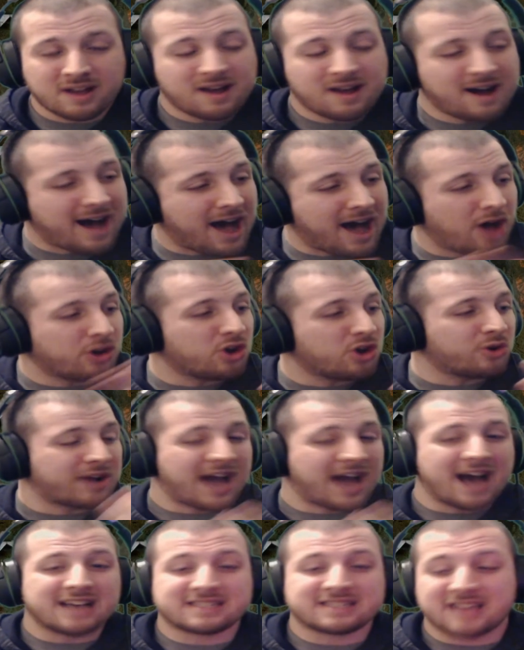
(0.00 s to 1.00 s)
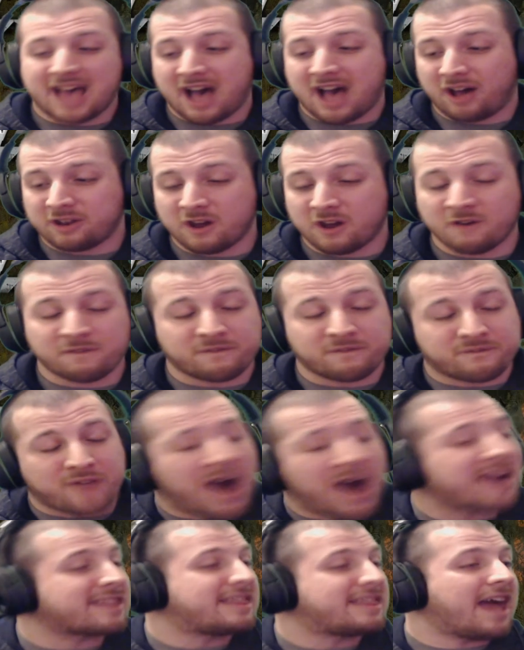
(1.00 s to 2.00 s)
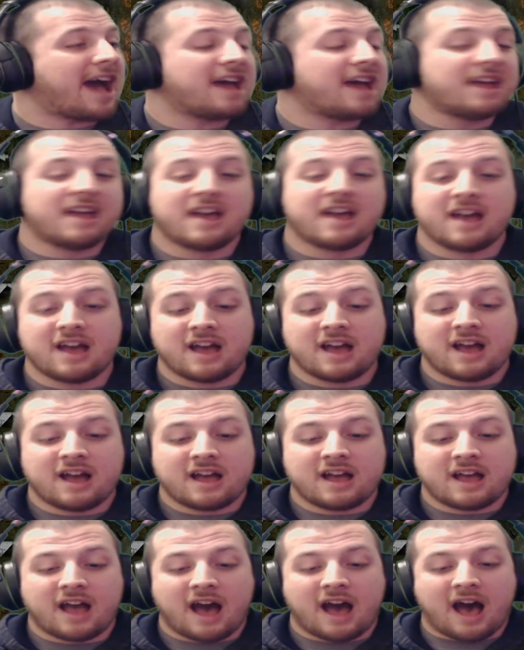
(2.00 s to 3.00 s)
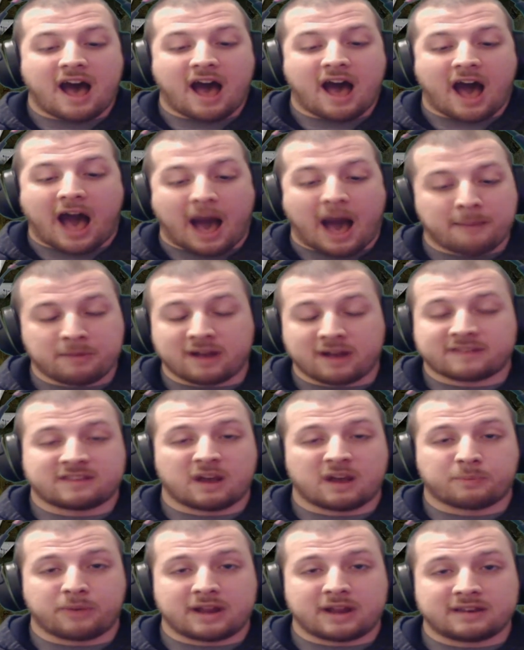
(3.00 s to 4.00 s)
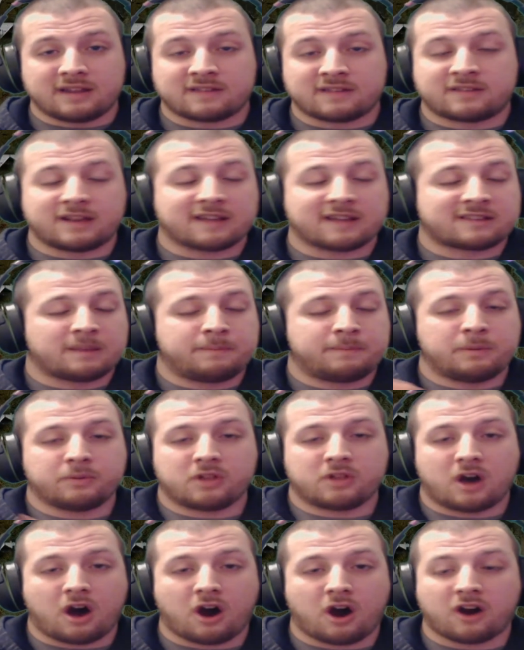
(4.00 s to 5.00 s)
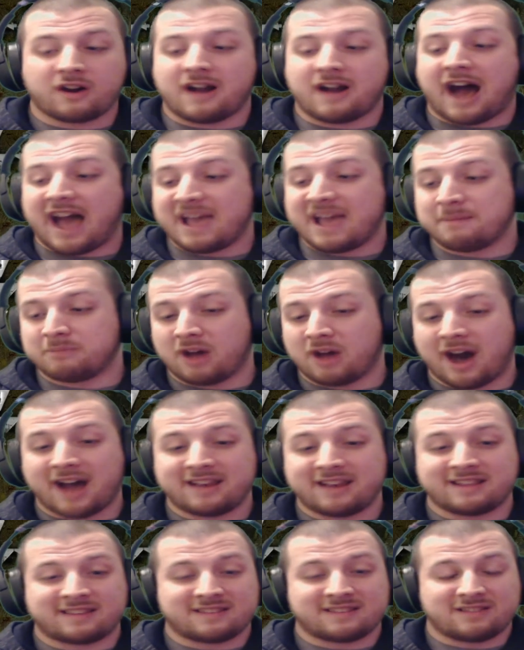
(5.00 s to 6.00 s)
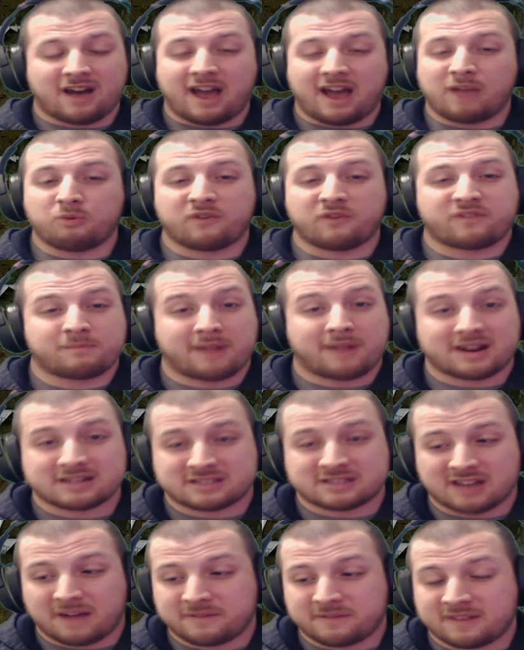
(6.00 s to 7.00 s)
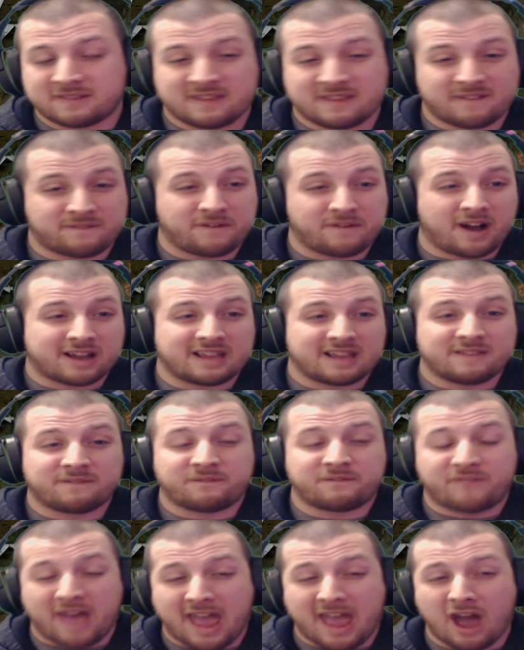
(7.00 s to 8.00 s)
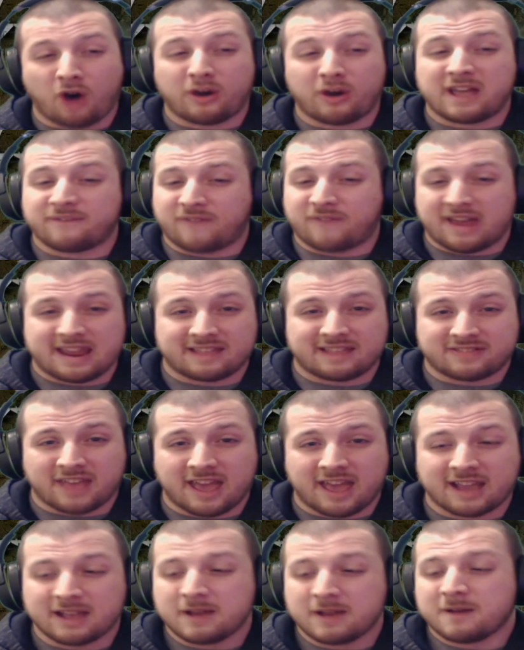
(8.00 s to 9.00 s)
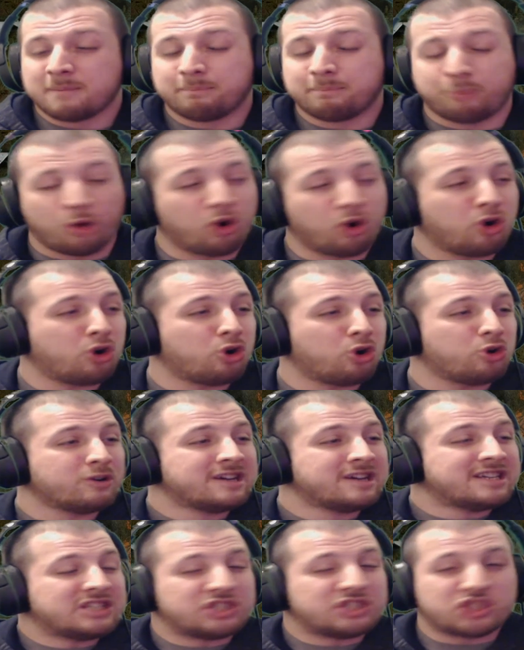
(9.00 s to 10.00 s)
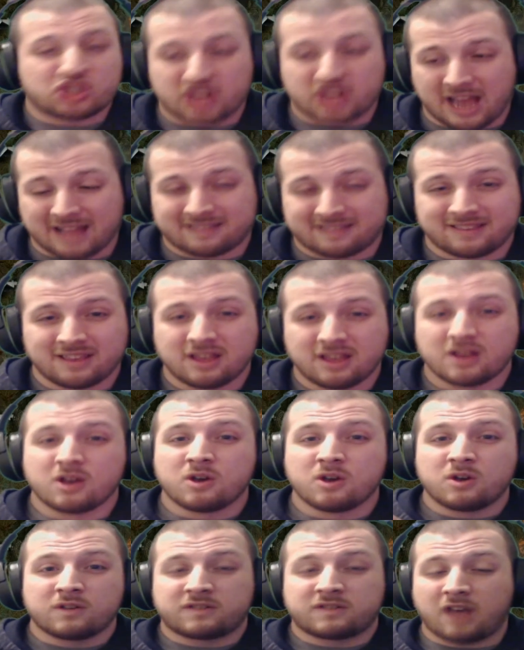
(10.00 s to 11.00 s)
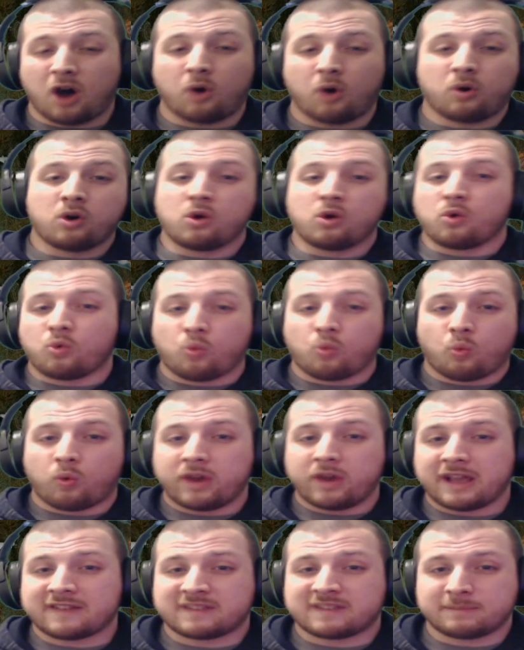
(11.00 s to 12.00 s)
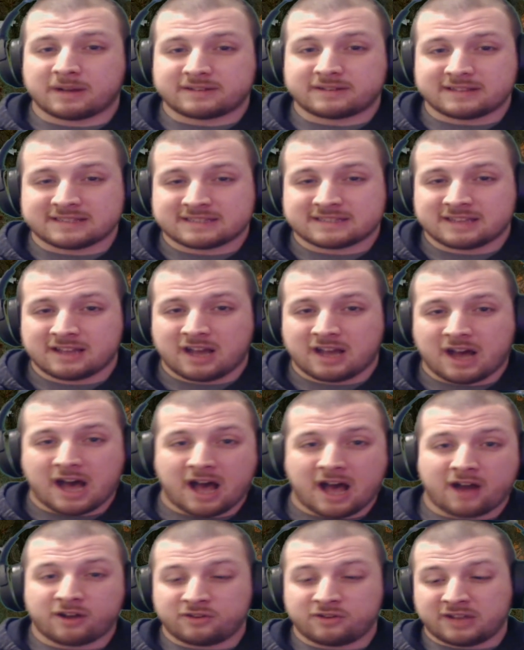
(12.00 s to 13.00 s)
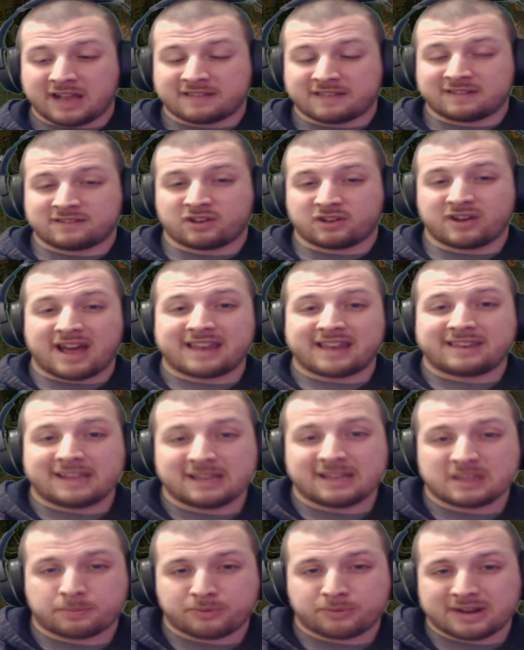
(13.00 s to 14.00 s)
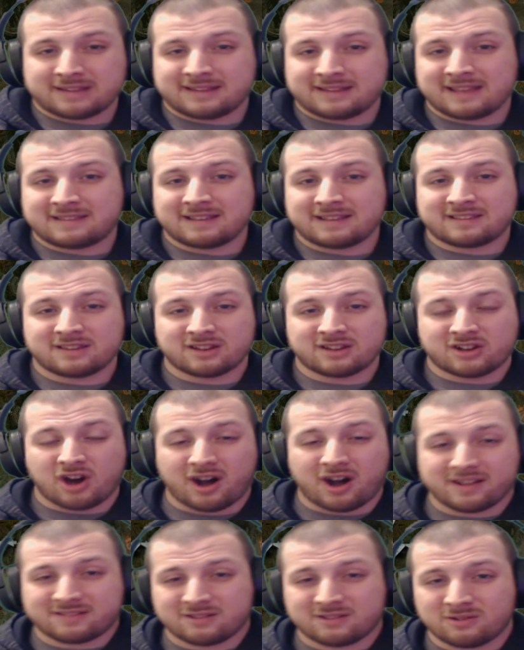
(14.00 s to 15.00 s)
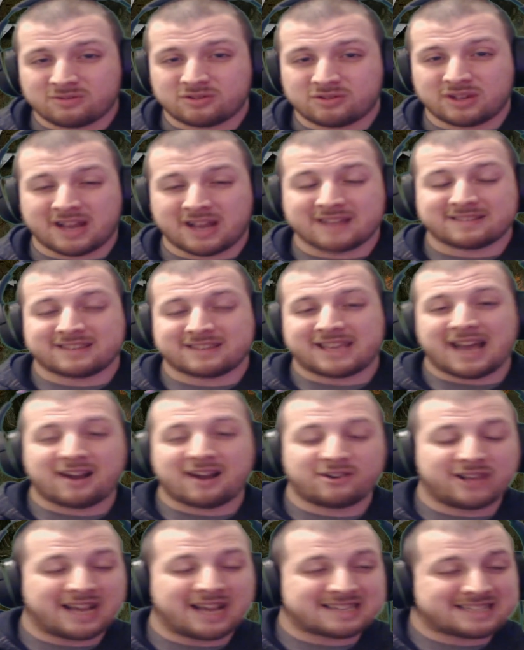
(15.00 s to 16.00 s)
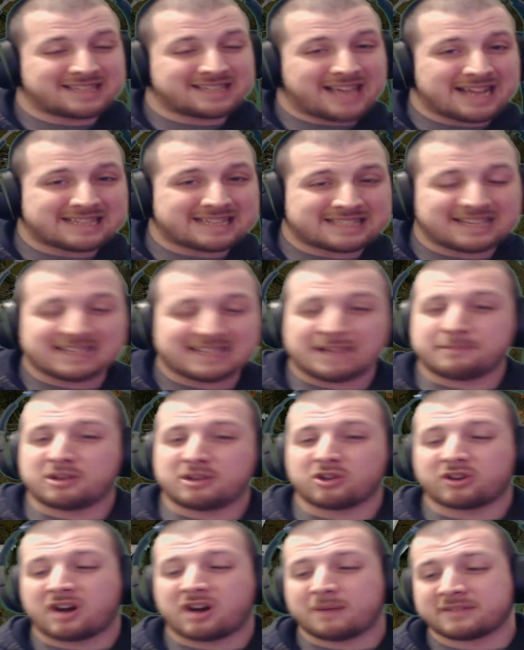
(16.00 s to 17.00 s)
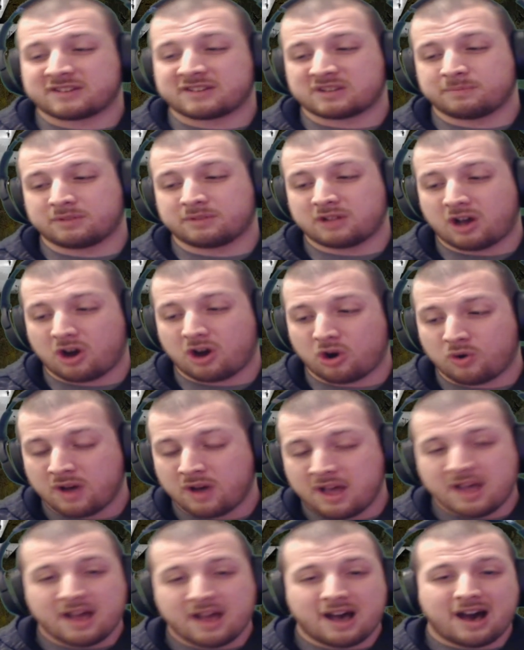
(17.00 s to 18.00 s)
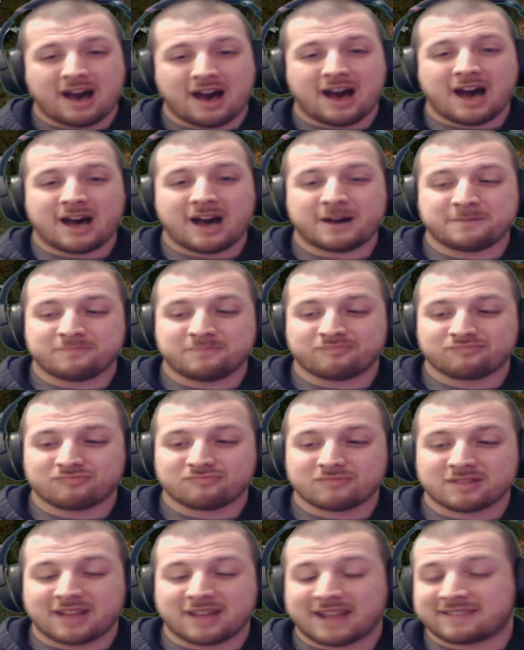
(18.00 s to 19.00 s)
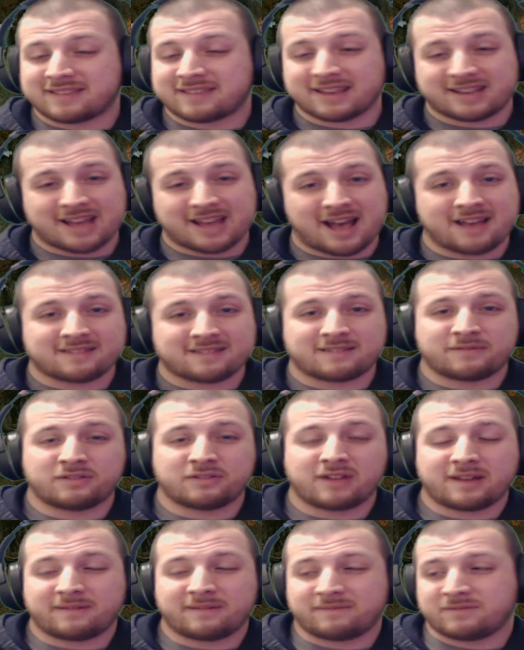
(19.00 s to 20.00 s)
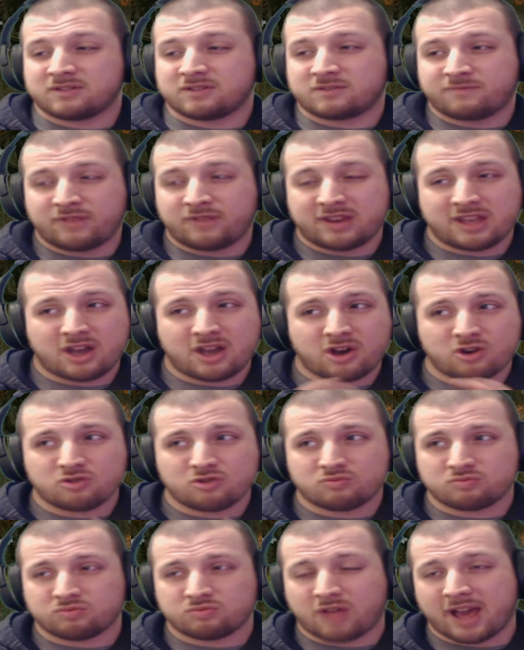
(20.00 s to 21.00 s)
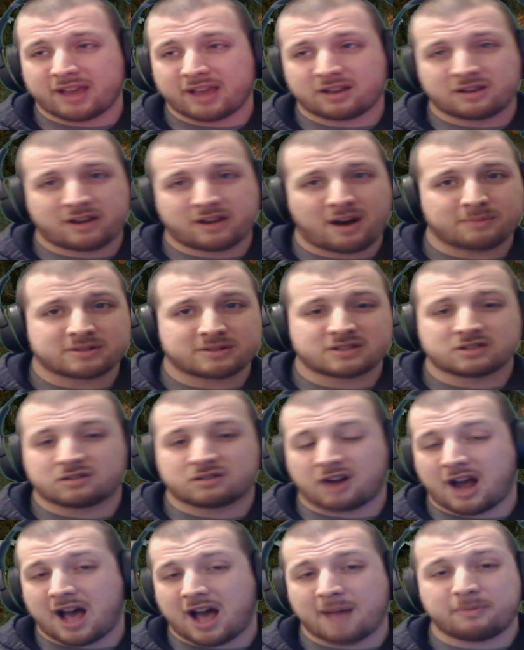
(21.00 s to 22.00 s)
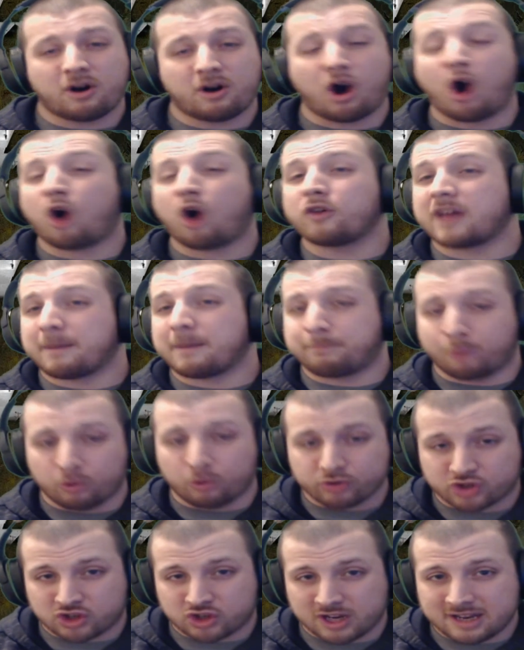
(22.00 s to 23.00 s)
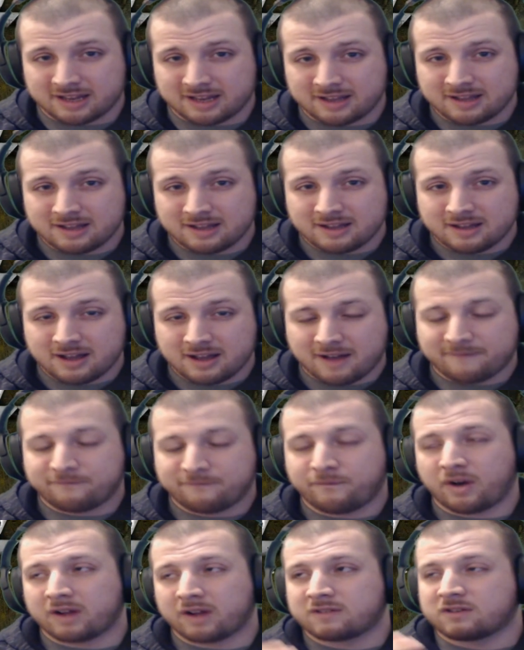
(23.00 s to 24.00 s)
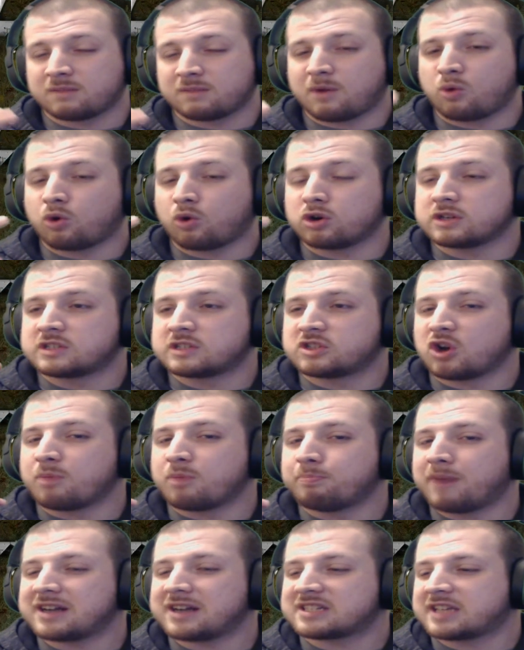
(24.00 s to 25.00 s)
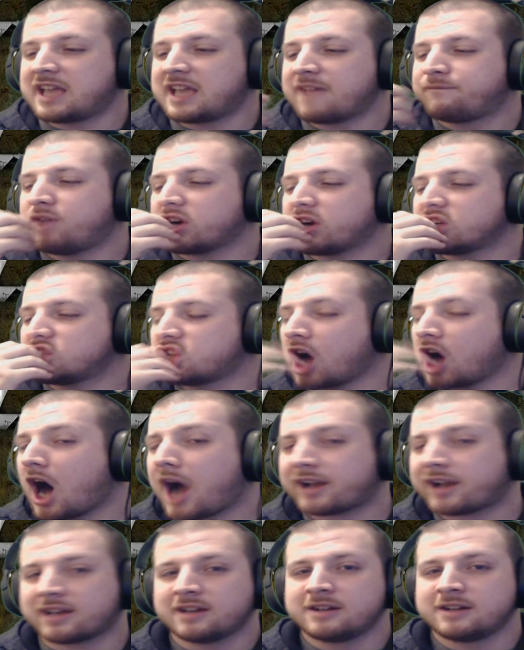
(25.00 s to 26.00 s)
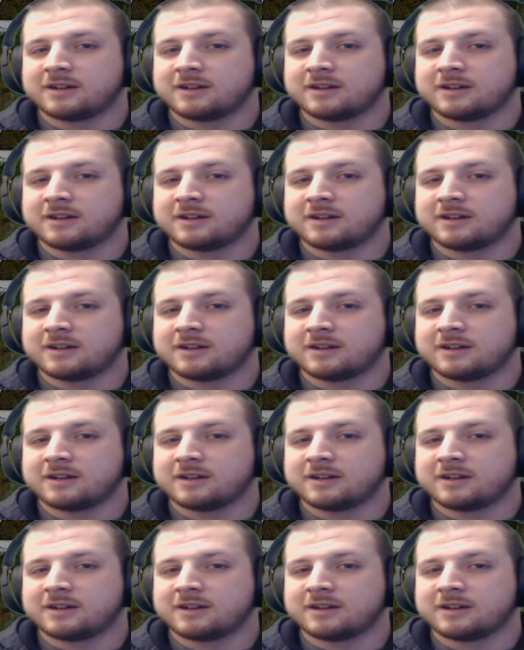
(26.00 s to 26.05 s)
I don't know, guys. I don't know. Fuck that. I'm not celebrating this. You got some people that are. I am not. This is not a win for Microsoft. This is a fucking fail, if anything. Bullshit. So, what do you guys think about this? Uh, do you guys think it's a good idea to bring DayZ to the console? Do you guys get? Are you guys against it? Let me know in the comment section below. Uh, that's it, guys. If you like this video, like, comment, subscribe, all that bullshit. Fuck, slur my words so much, can't fucking talk.